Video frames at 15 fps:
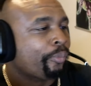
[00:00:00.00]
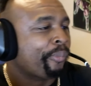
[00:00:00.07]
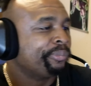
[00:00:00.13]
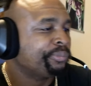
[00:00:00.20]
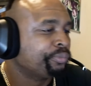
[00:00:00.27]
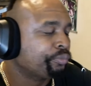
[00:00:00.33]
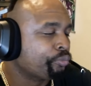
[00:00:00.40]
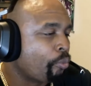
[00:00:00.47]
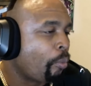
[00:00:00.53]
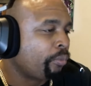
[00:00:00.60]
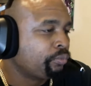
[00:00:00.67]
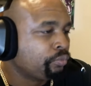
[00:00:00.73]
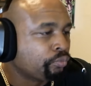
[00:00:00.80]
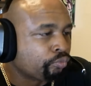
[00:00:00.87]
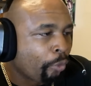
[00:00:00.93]
And I can
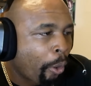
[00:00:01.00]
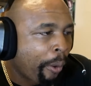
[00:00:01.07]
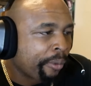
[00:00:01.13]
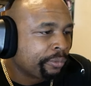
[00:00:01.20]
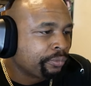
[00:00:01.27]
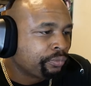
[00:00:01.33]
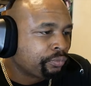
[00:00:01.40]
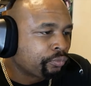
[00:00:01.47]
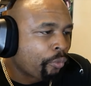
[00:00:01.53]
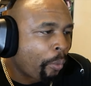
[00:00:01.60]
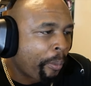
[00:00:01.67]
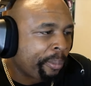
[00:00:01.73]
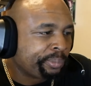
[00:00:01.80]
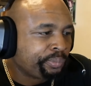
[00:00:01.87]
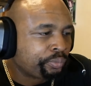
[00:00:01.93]
see
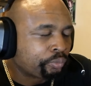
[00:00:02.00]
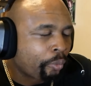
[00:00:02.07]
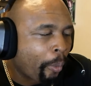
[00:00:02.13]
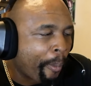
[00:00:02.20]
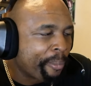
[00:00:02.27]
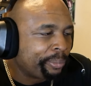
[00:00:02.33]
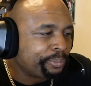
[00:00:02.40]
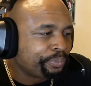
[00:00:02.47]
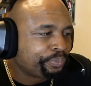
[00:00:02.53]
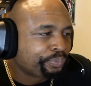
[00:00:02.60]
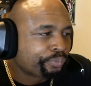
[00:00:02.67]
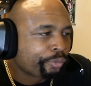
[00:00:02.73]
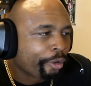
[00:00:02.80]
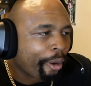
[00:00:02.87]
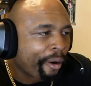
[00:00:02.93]
news cameras set up
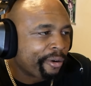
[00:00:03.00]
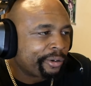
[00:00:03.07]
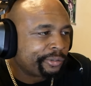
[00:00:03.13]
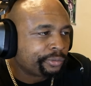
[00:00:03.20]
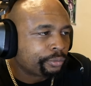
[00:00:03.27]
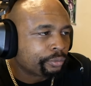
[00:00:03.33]
over there.